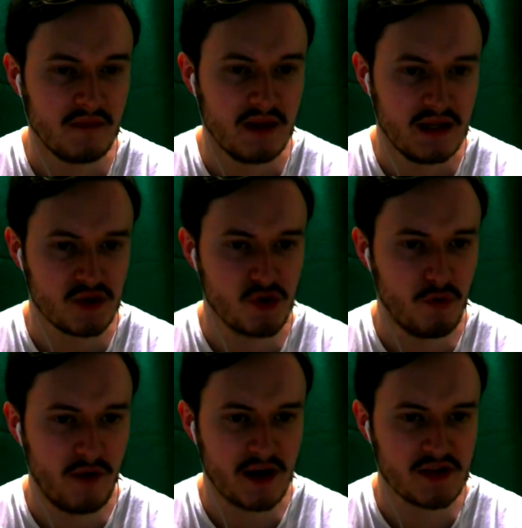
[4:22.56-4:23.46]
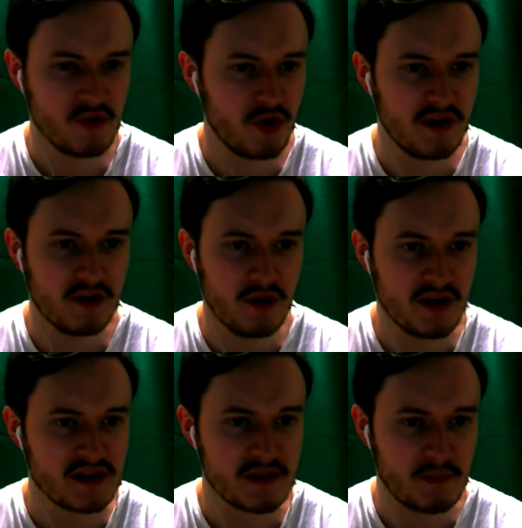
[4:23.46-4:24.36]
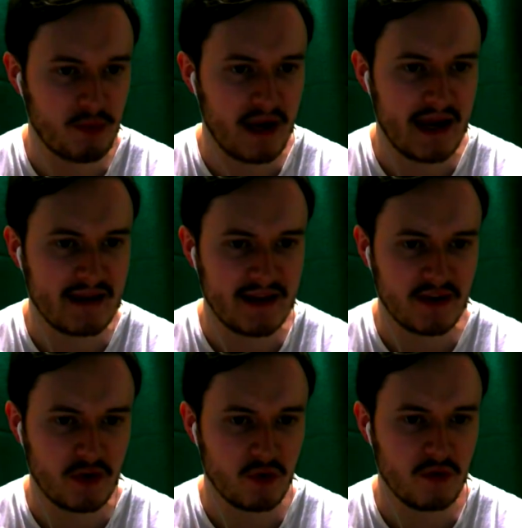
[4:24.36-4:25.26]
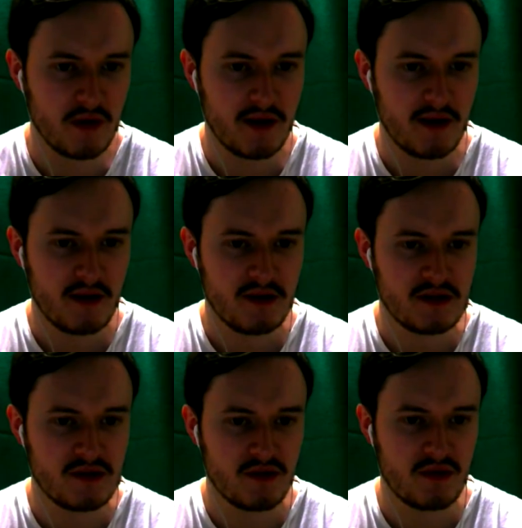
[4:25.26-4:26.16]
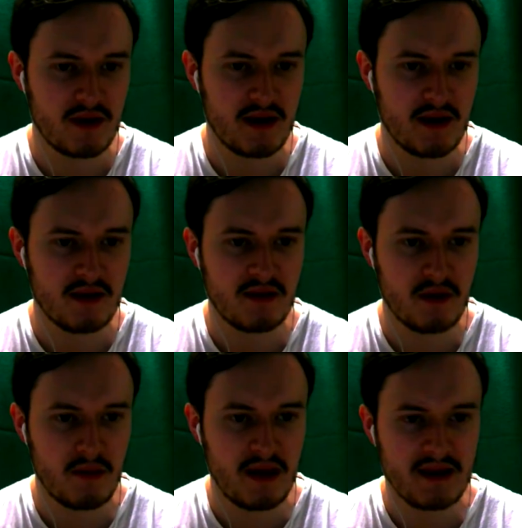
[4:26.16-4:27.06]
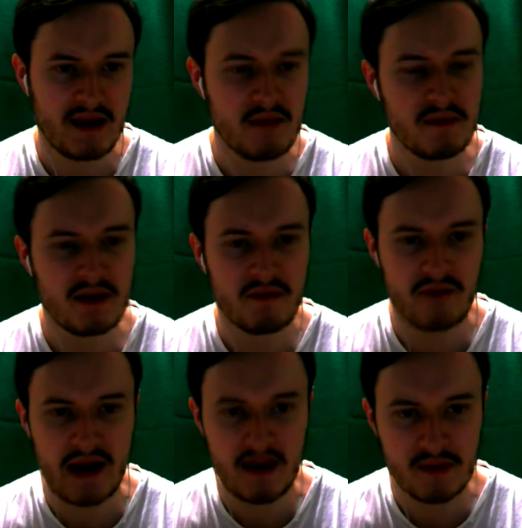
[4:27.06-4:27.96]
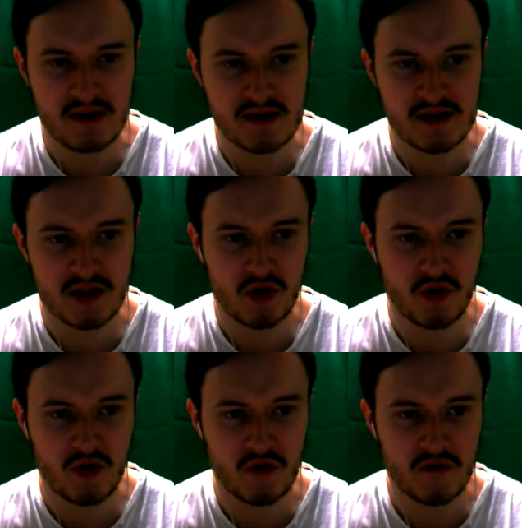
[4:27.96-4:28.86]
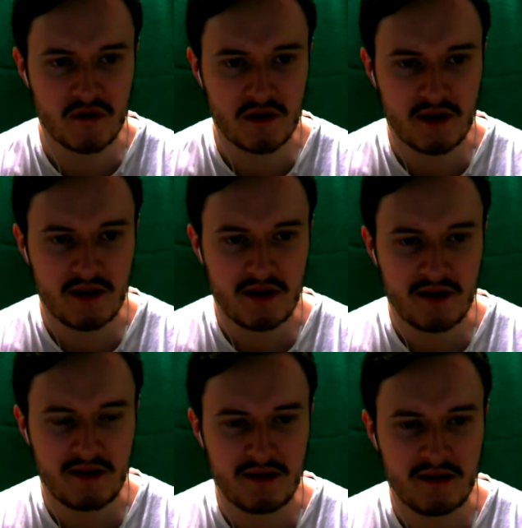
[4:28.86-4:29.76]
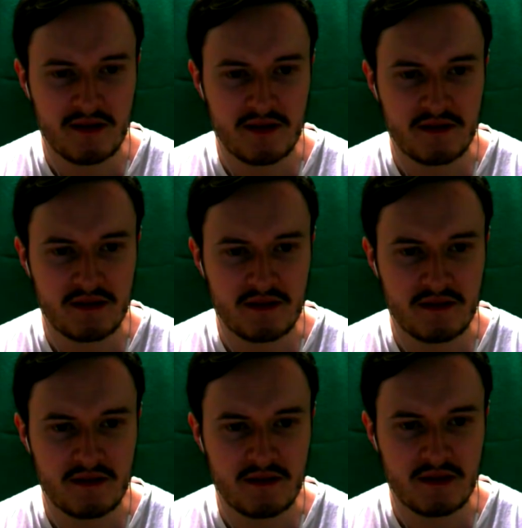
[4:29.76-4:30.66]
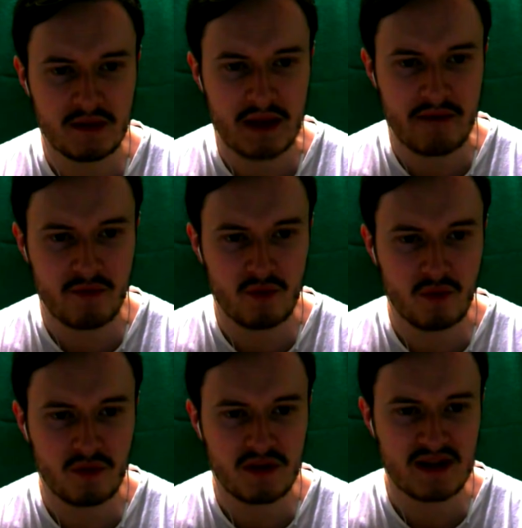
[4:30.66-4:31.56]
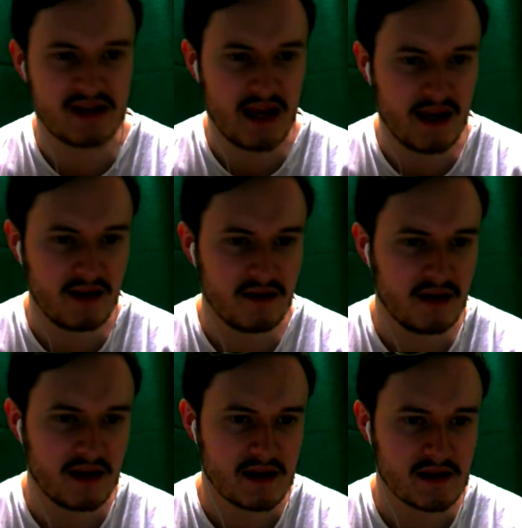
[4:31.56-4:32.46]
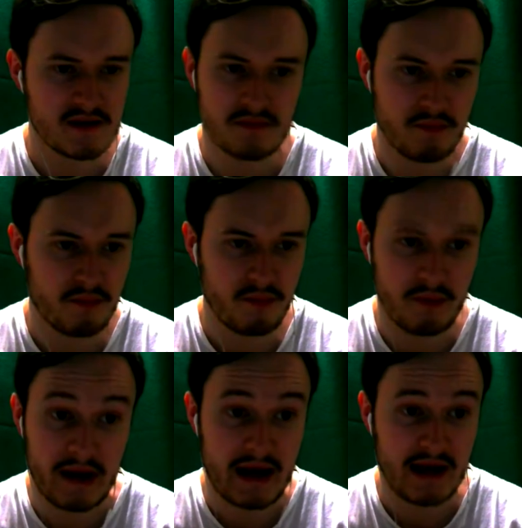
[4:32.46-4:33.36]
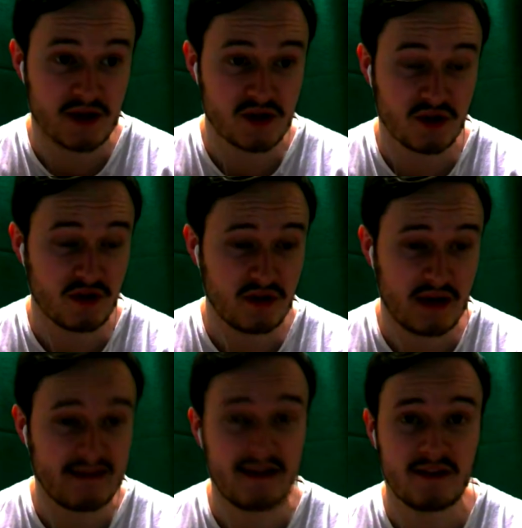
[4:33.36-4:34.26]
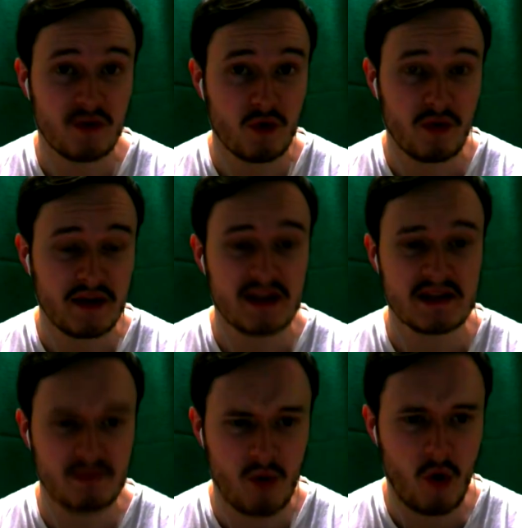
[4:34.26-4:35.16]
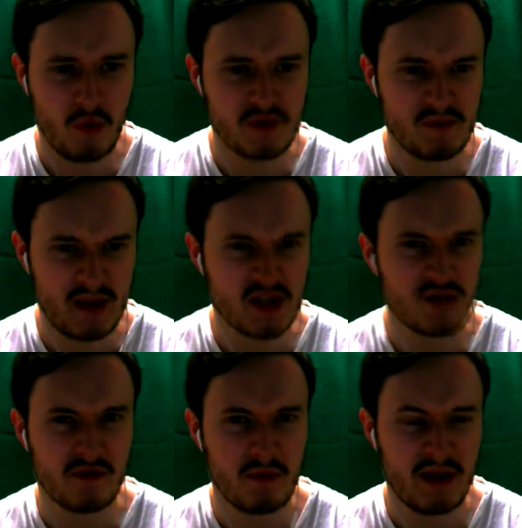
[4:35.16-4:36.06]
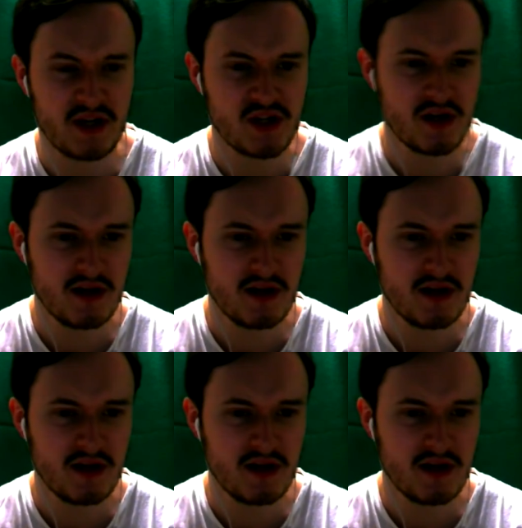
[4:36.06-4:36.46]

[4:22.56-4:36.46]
So far so good. It looks pretty identical to the main game. The environments, they look good. The level design, it's actually identical. I think it's almost picture for picture.